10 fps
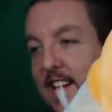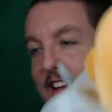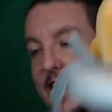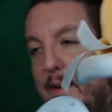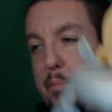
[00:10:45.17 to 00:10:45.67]

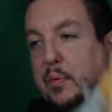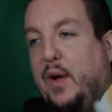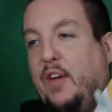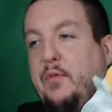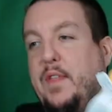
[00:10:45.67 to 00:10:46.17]
It's a
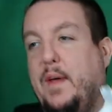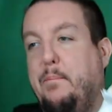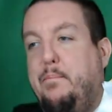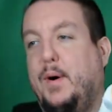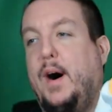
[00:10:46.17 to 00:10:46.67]
plush with a
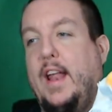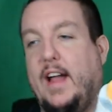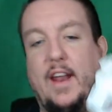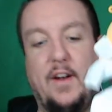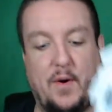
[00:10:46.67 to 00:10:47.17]
butt.
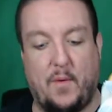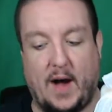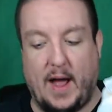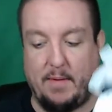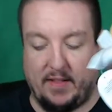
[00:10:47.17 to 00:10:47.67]
I don't know
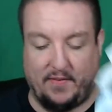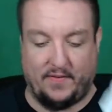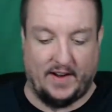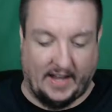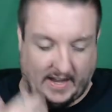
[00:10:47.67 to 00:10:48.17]
why, but it's
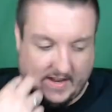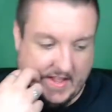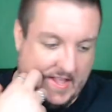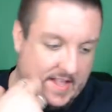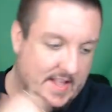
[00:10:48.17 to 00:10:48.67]
funny.
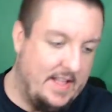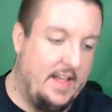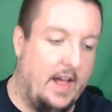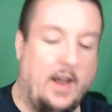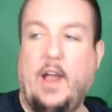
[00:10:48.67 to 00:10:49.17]

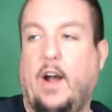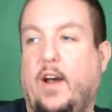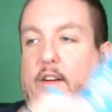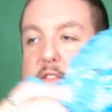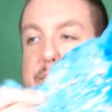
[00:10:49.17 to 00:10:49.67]
And here,
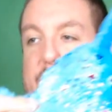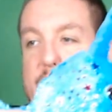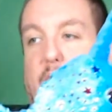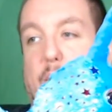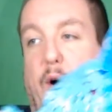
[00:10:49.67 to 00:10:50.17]
here's the blue
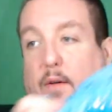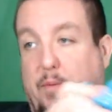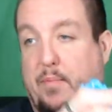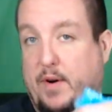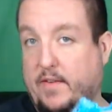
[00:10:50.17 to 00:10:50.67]
narwhal. To
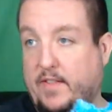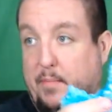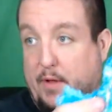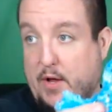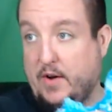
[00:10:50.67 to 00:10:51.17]
prove it's
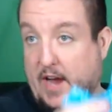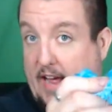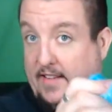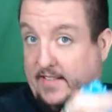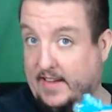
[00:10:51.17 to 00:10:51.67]
blue,
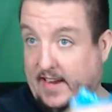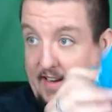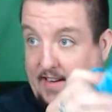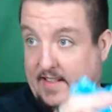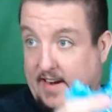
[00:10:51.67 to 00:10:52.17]
guys, see?
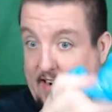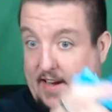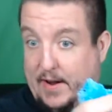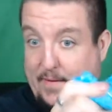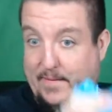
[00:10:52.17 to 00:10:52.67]
There you go.